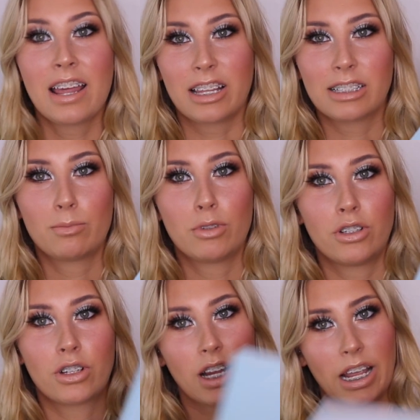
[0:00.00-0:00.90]
This
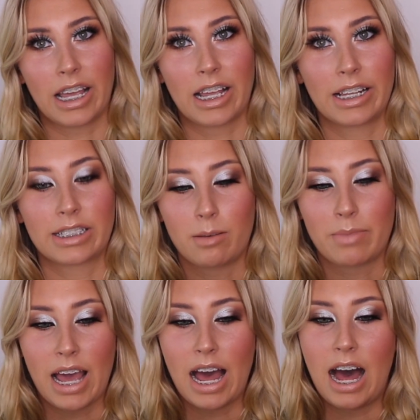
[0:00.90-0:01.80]
book is
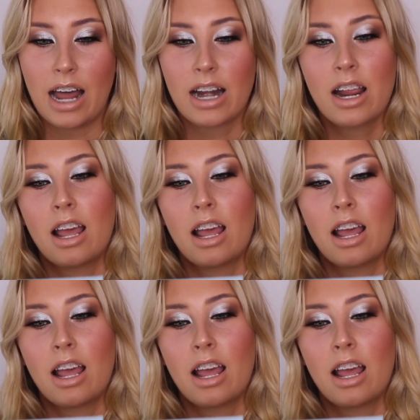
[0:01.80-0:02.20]
about